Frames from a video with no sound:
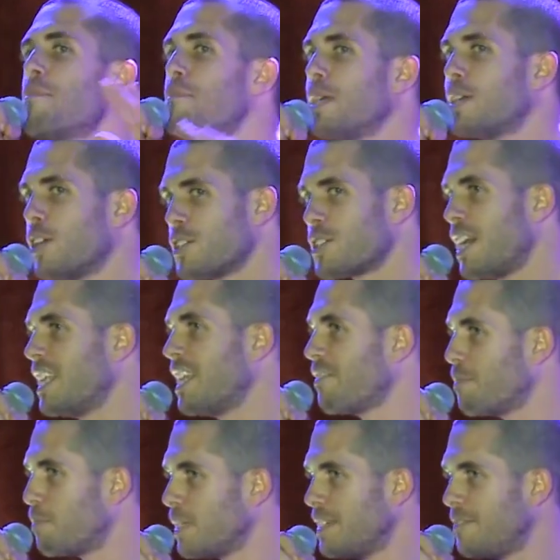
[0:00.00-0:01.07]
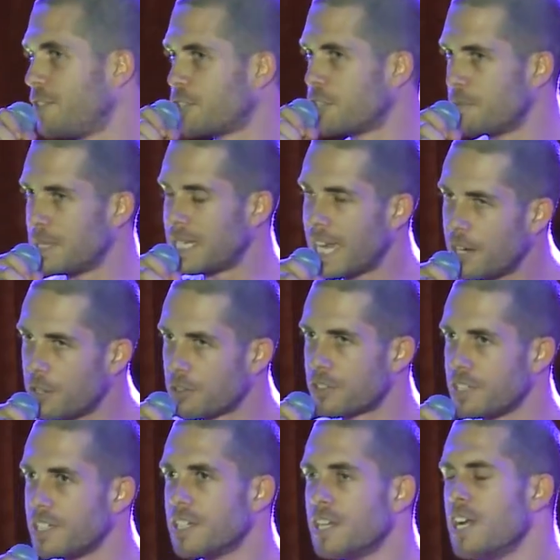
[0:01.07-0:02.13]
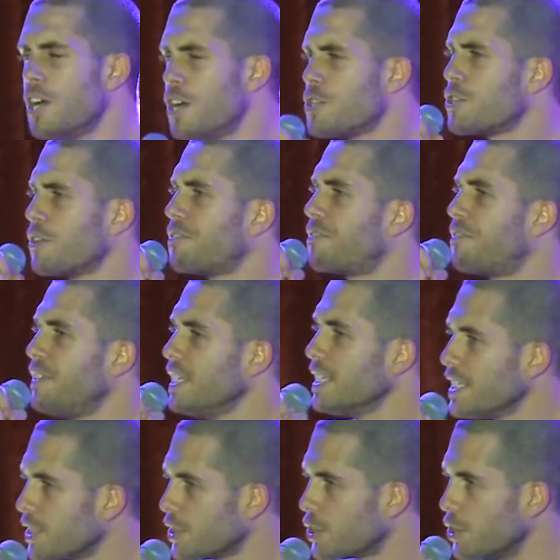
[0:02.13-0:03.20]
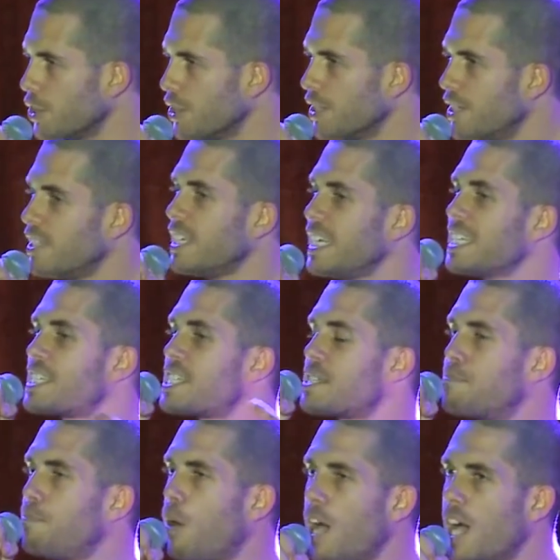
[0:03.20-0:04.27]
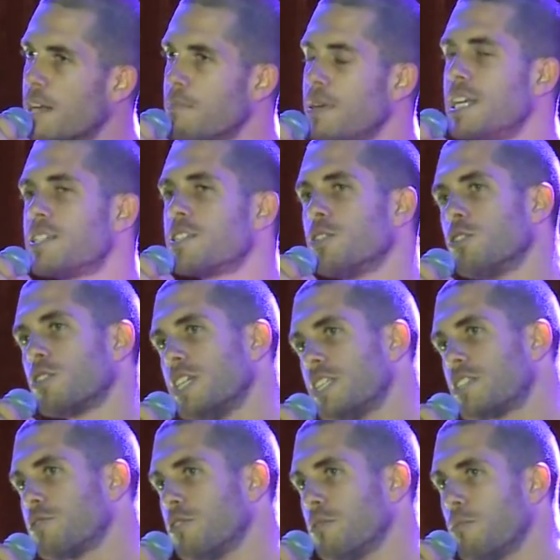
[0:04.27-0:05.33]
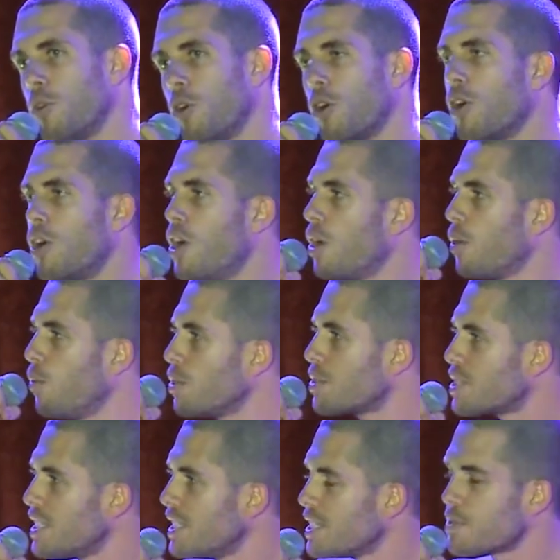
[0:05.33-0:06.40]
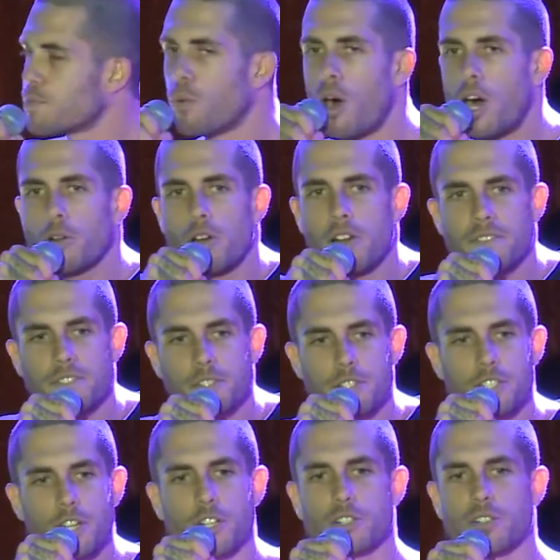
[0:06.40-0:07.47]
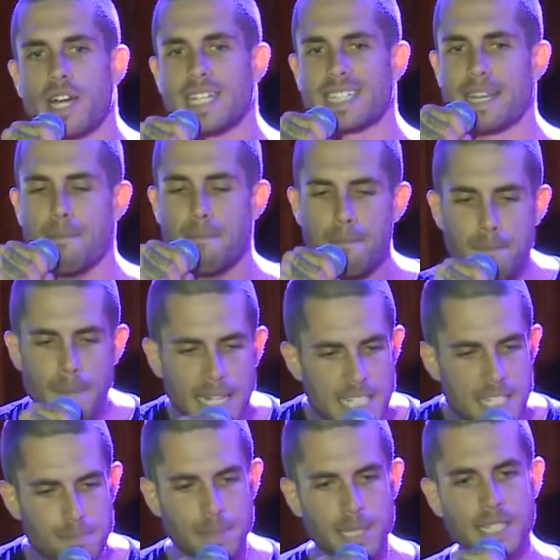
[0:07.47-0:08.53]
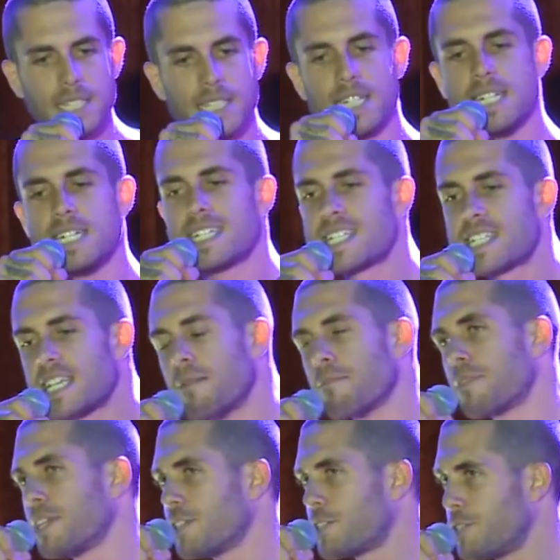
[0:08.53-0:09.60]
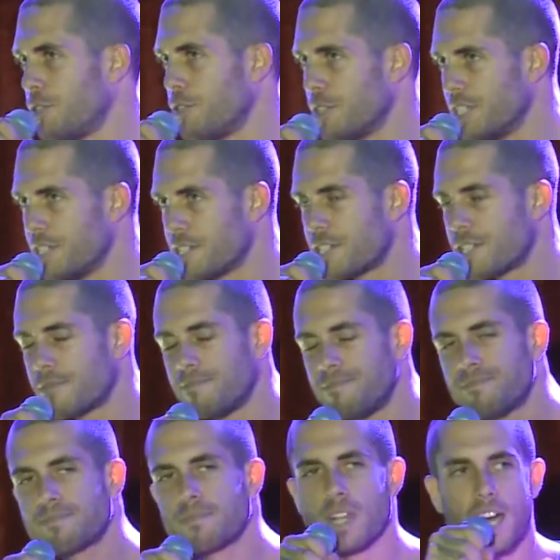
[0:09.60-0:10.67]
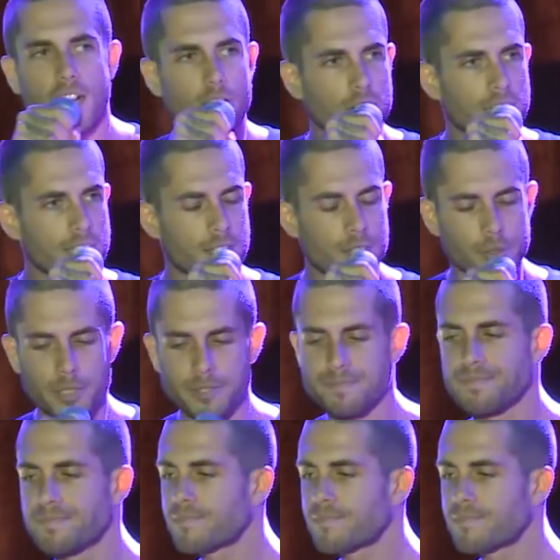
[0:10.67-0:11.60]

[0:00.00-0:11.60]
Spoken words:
because I never believed you could be healthy. So feeling good inspired me to look into it more. What's this? Why do I feel so great? There must be something to this. I look into it.